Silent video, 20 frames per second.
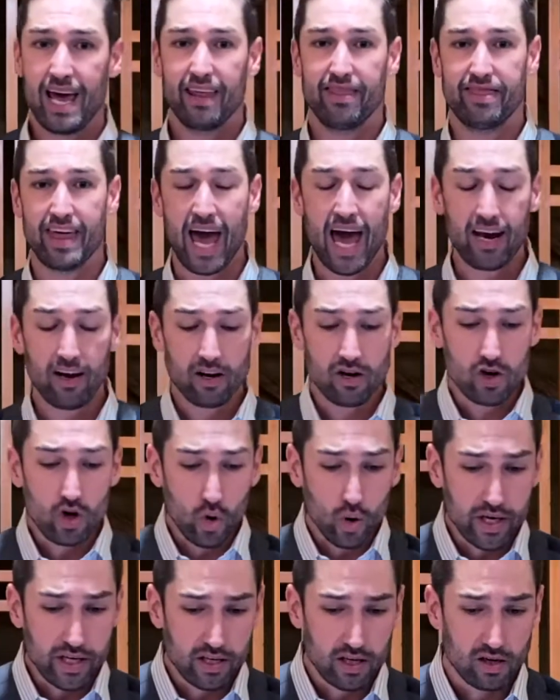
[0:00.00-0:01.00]
that
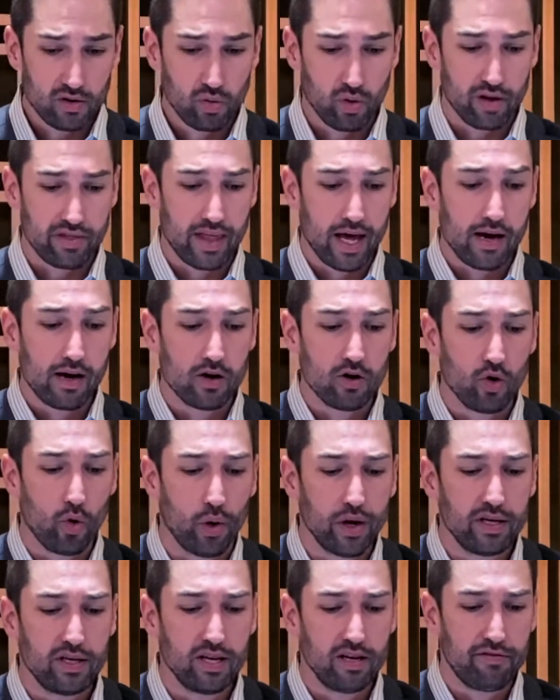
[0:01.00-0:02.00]
anointed one, that
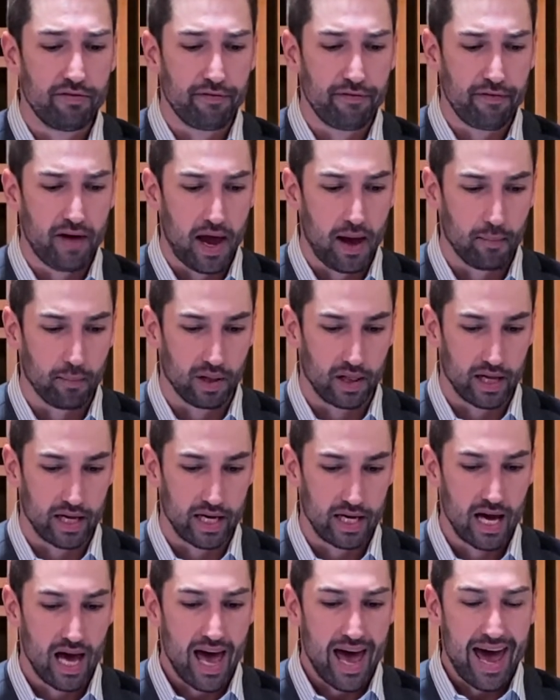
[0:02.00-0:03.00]
anointed
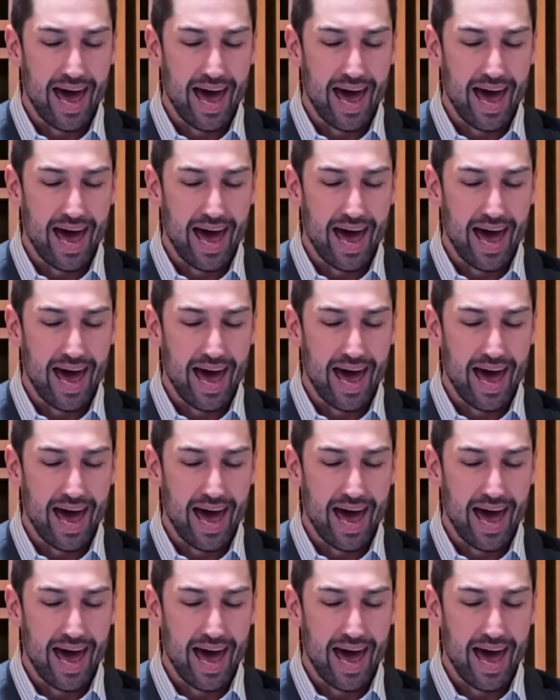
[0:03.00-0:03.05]
family